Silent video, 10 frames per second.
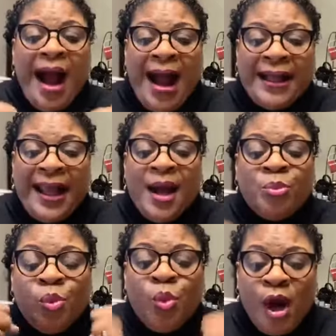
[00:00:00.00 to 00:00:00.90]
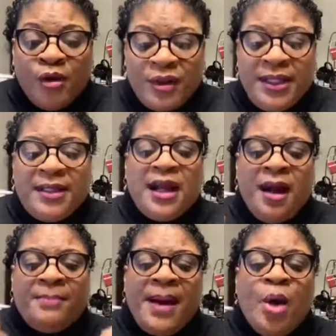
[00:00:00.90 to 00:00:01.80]
I am worried
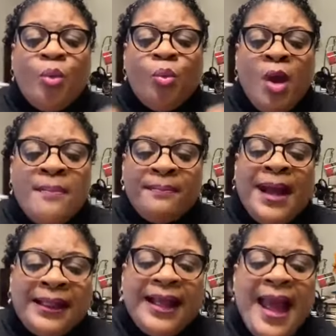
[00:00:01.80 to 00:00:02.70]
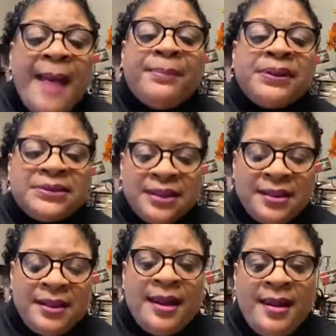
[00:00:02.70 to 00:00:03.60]
about what might happen to
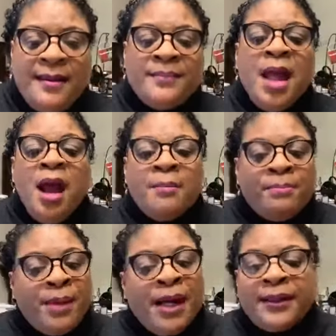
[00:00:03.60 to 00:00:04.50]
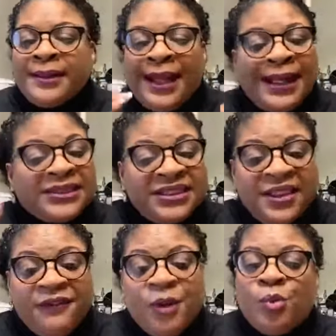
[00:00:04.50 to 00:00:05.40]
the, him. But that's
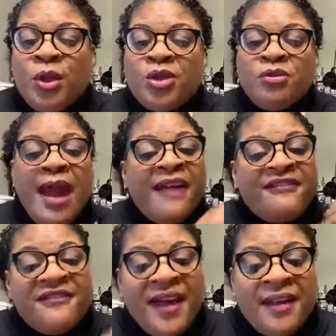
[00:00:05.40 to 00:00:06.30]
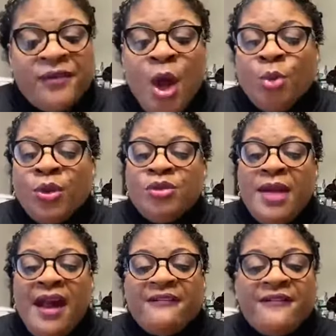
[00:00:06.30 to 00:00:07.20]
different when you have faith. When you
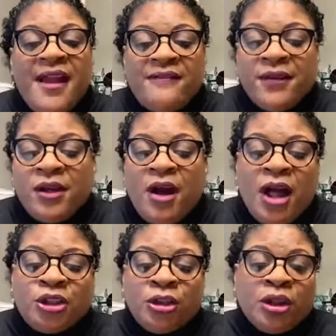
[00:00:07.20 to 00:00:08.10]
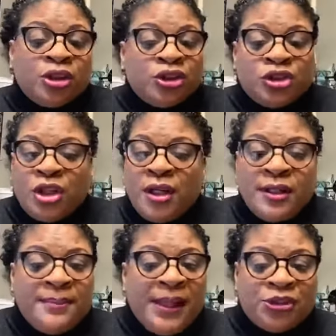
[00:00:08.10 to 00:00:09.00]
have faith in God, you're concerned
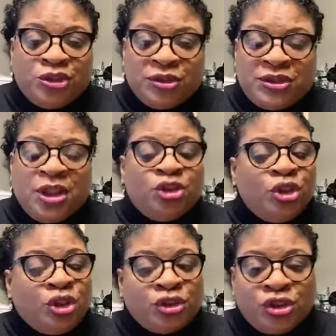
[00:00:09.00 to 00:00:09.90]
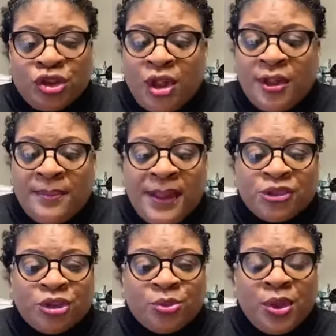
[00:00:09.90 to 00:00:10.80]
about your son. You're concerned about
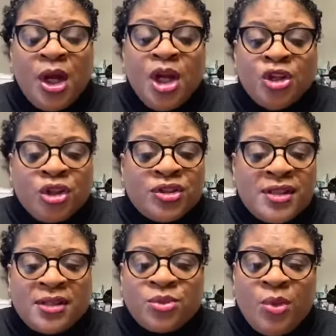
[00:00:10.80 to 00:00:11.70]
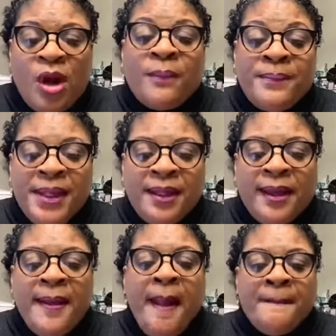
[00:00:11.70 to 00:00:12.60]
your your son's well-being.
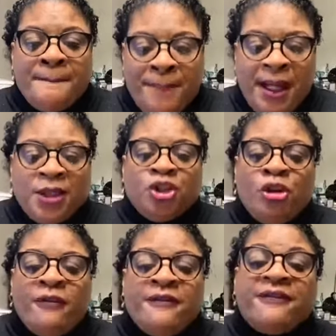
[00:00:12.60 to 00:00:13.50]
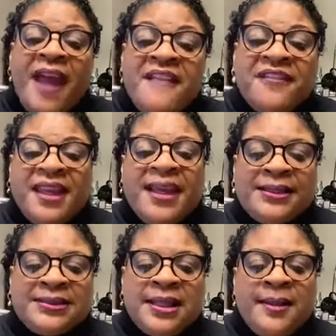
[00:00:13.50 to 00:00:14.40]
But your faith
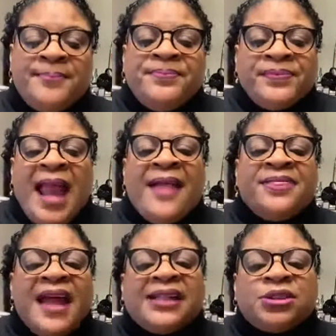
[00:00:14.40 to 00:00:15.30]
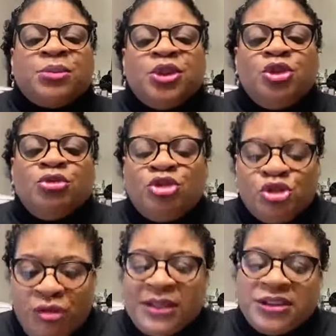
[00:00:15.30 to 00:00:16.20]
kicks in, and that's when you
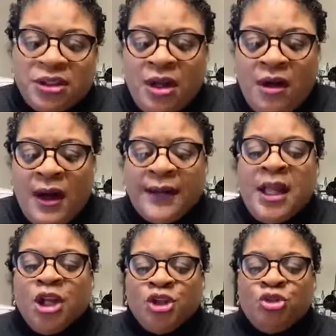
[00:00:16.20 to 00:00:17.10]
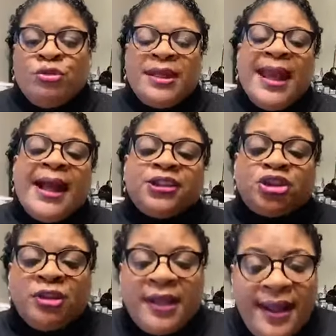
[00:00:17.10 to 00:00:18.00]
trust God. You cast
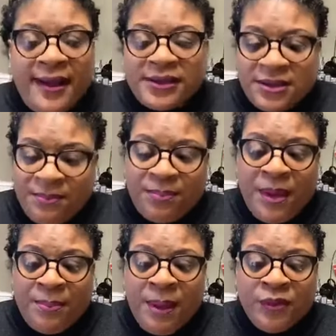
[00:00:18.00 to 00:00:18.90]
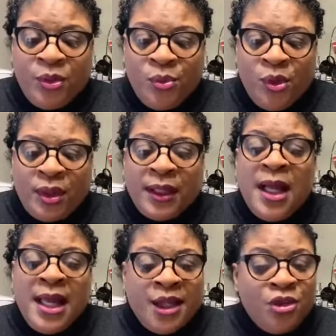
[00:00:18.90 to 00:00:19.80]
your cares upon the water.
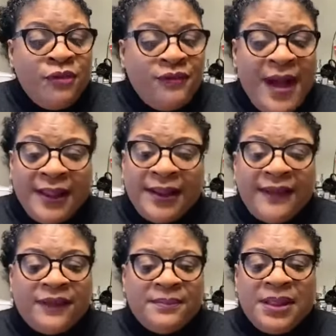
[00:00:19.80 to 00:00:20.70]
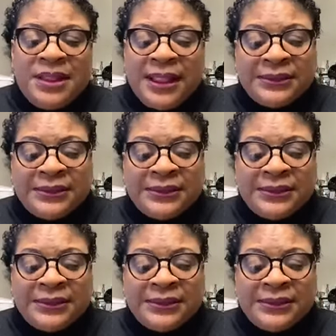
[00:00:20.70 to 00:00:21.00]
You find it after many days.